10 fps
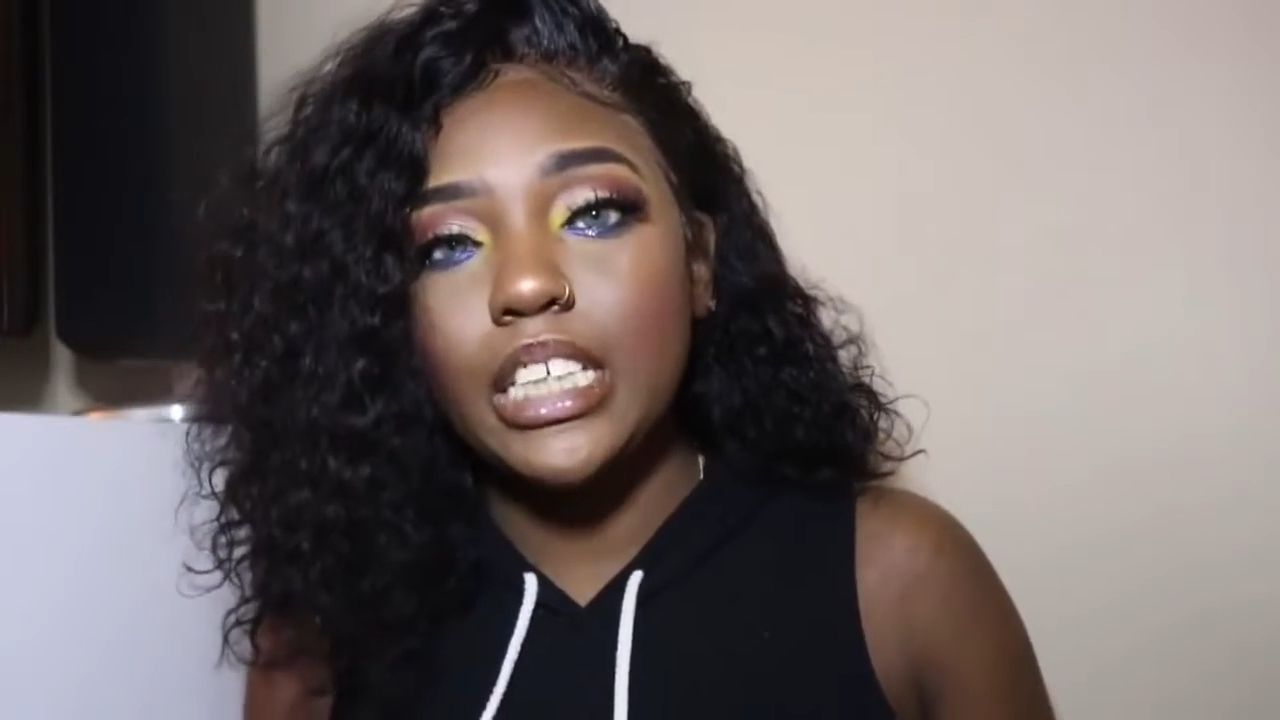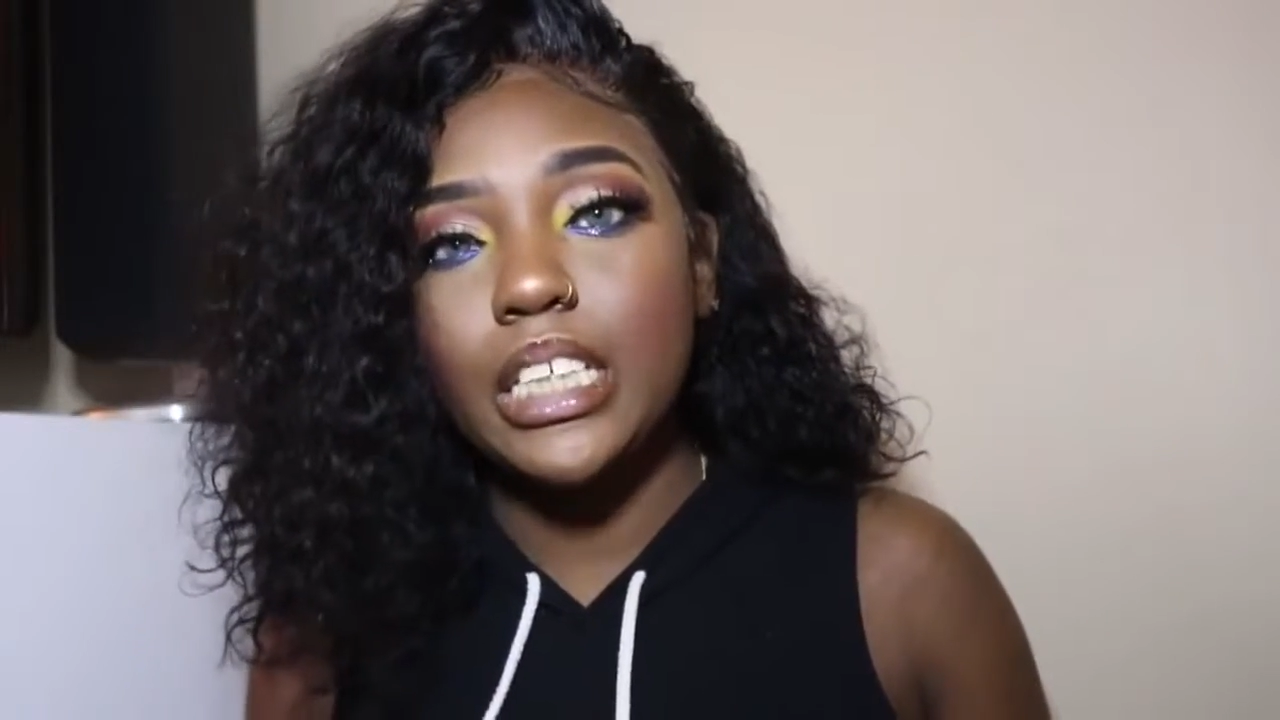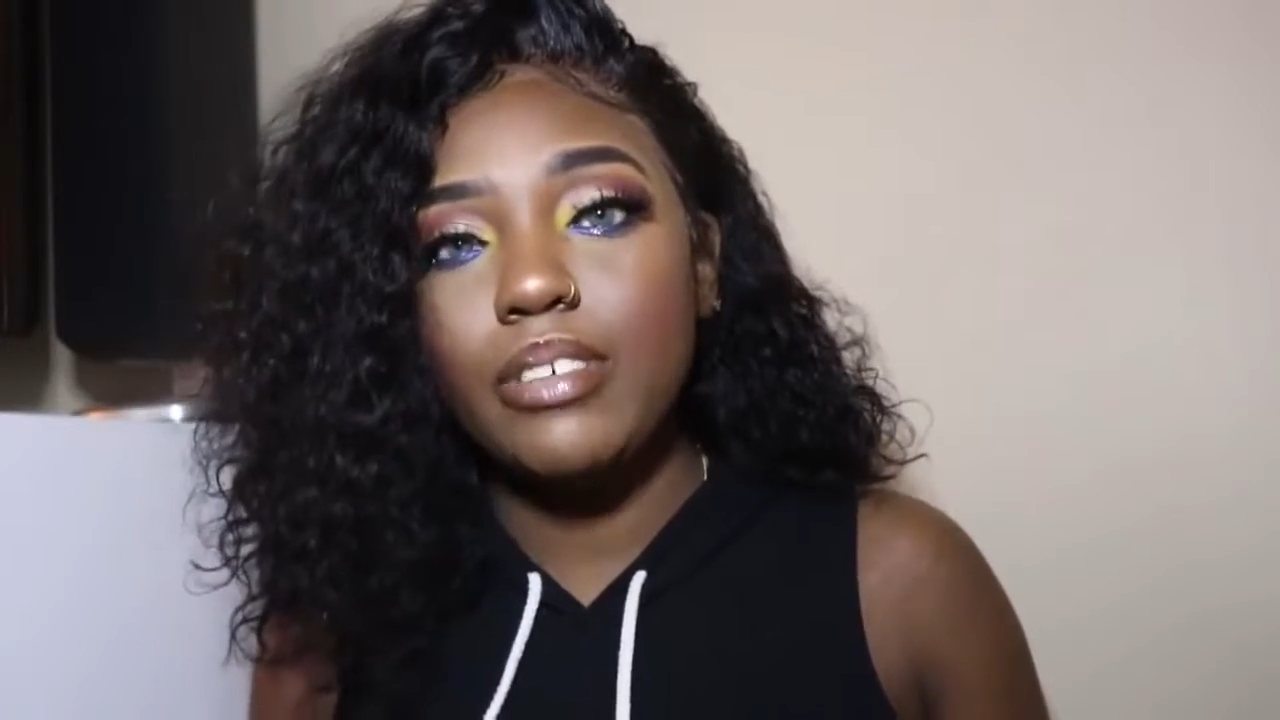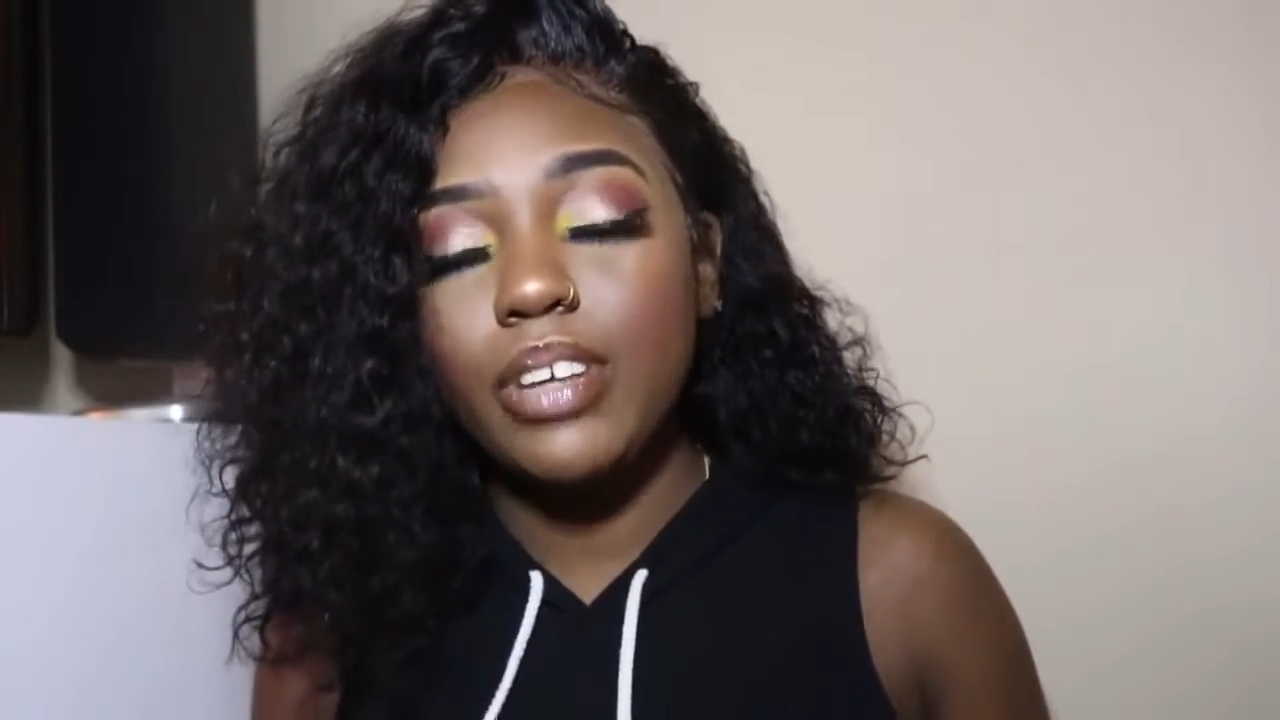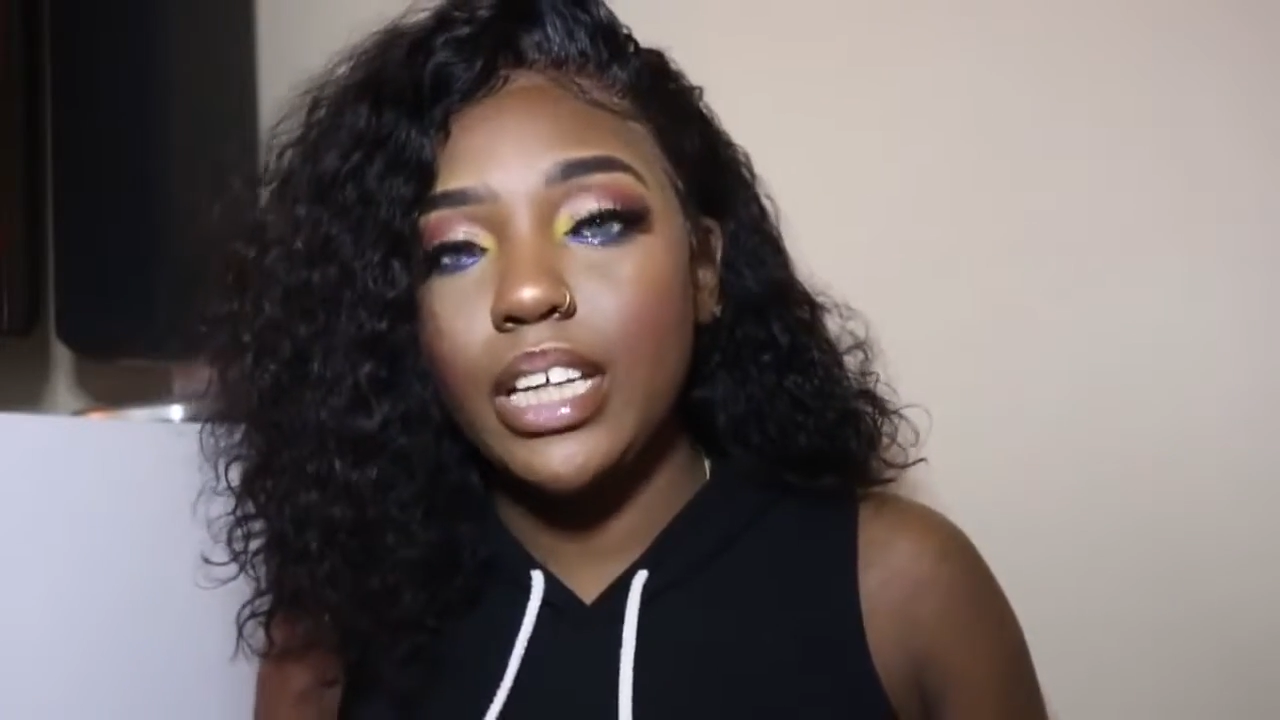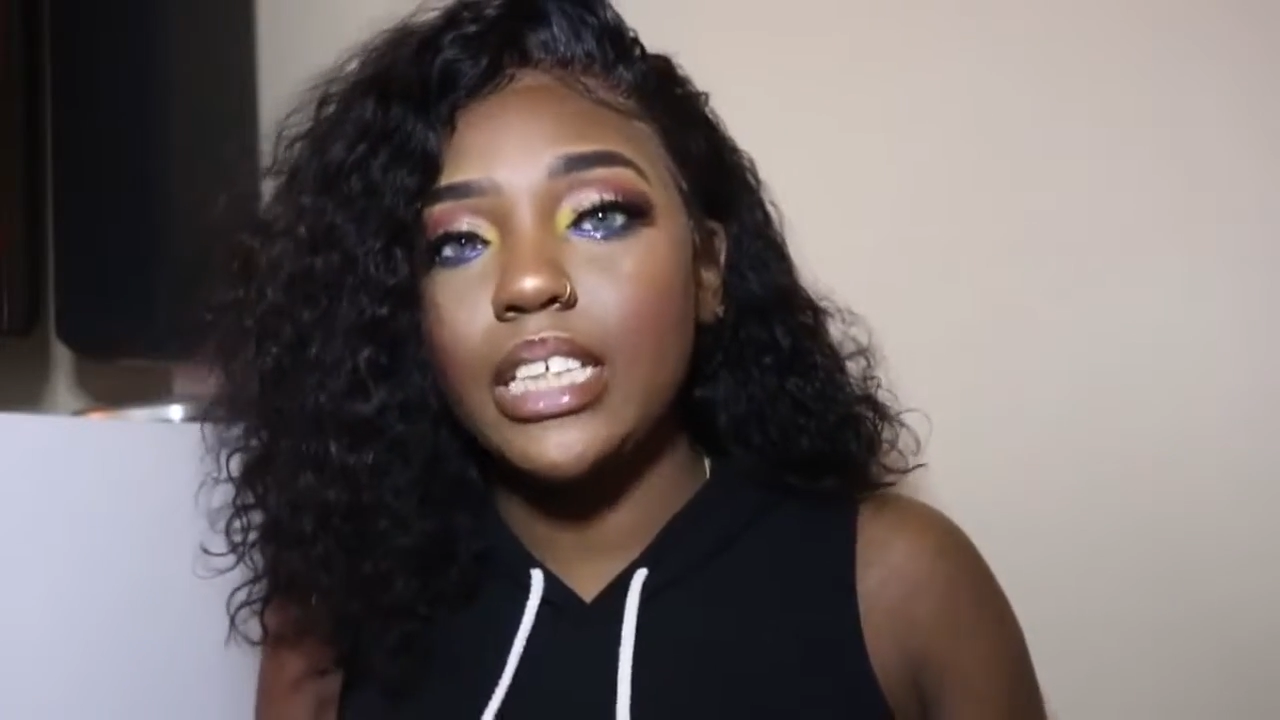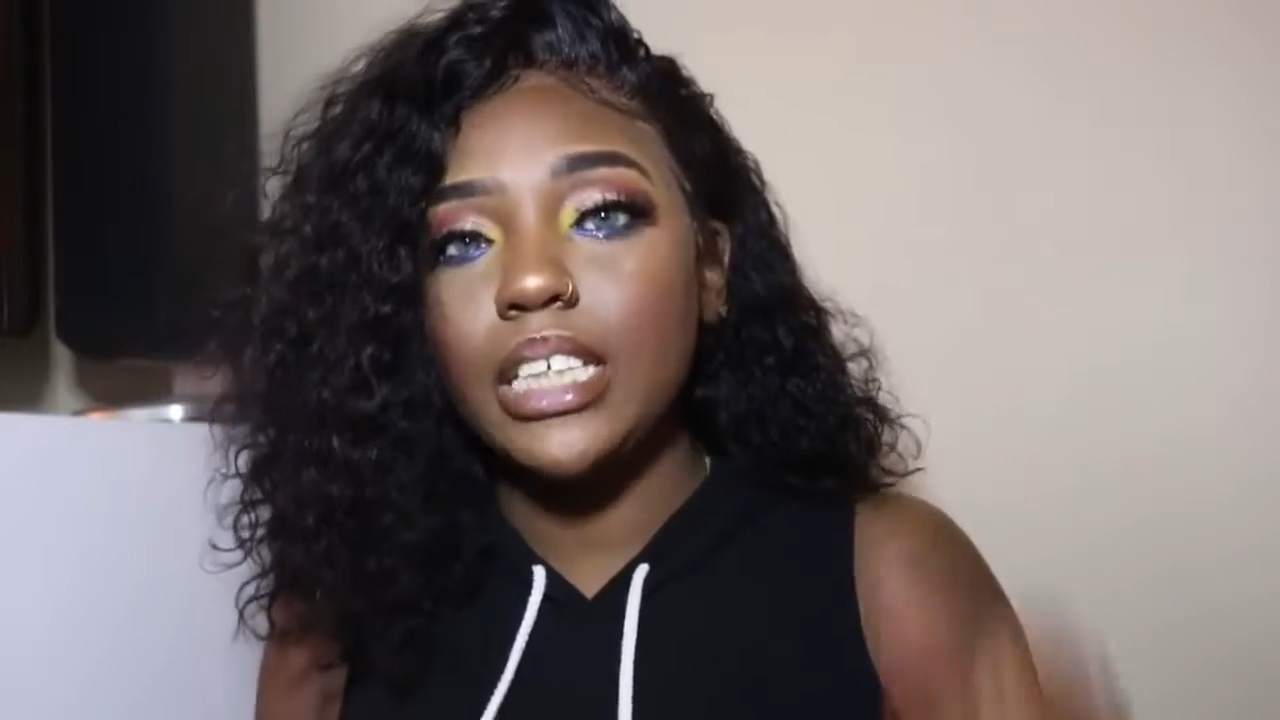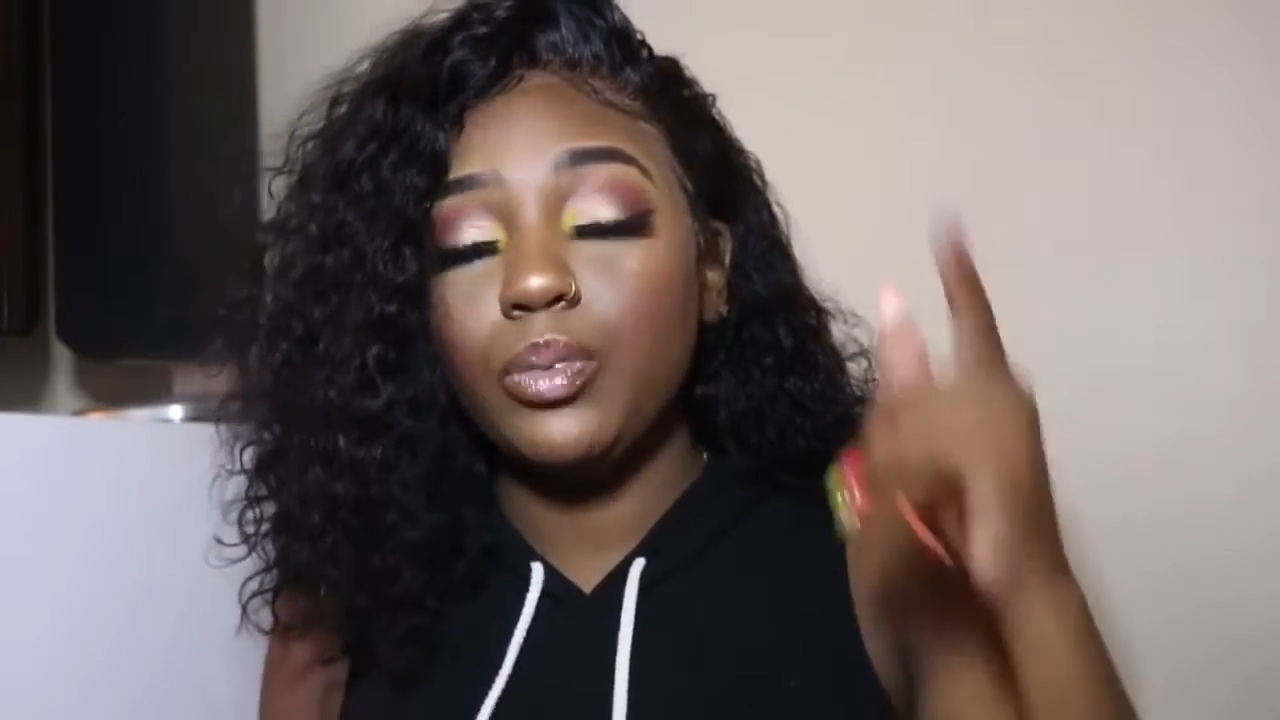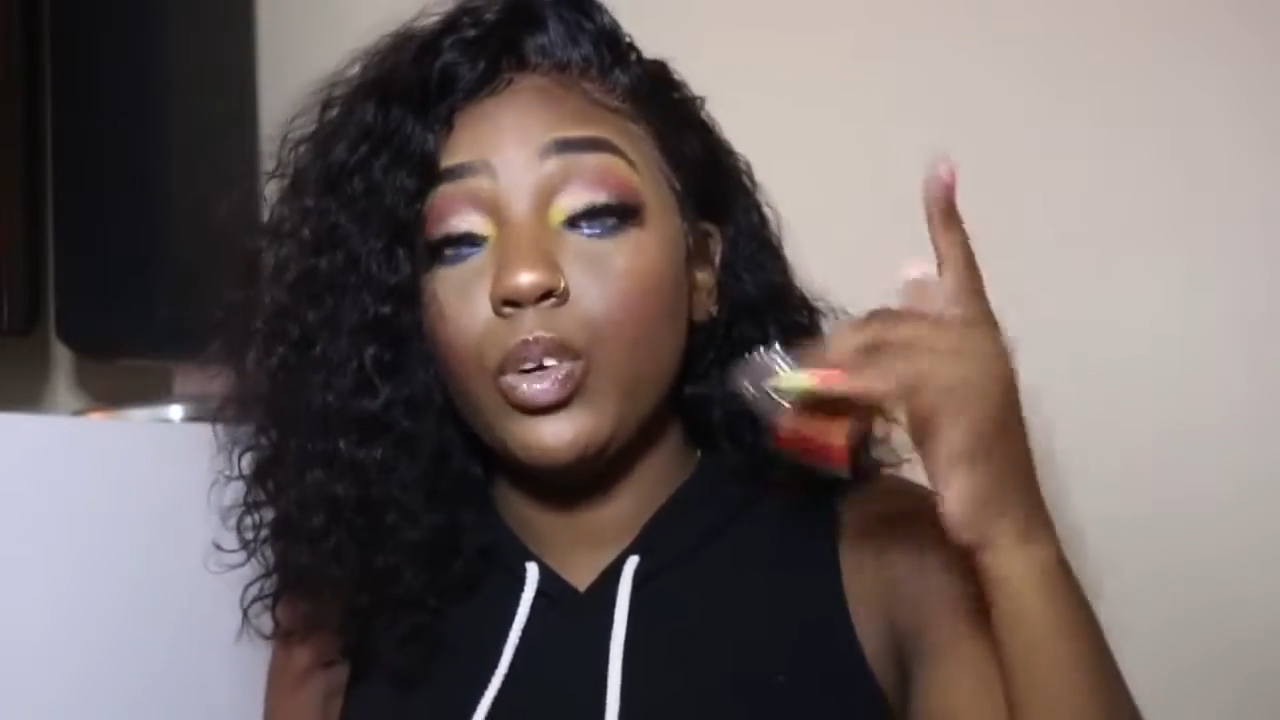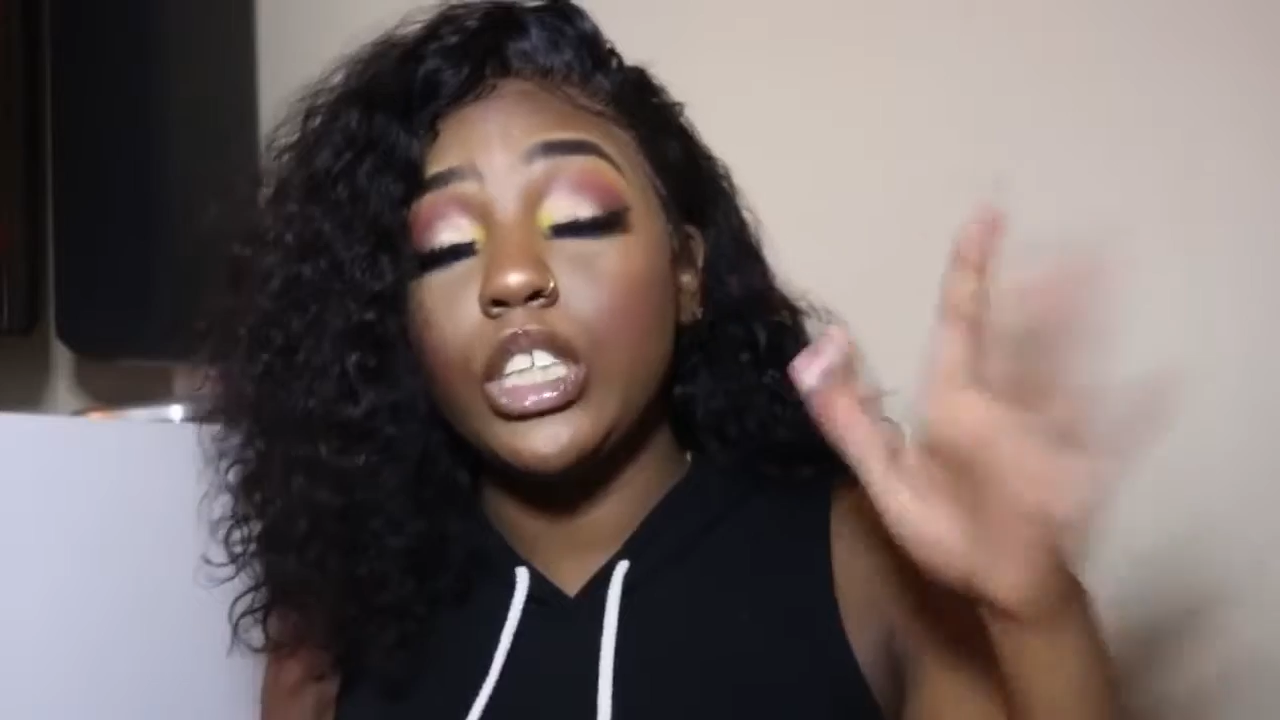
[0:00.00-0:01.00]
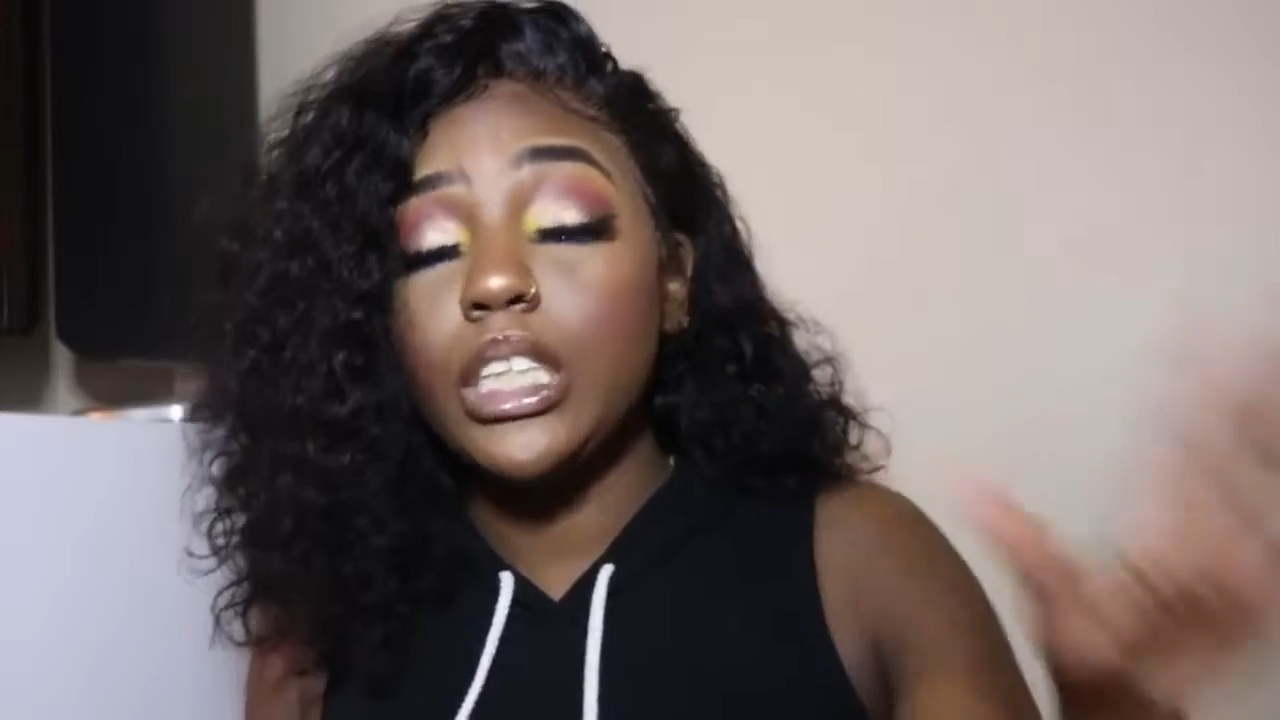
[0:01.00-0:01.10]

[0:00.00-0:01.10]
she really just, well,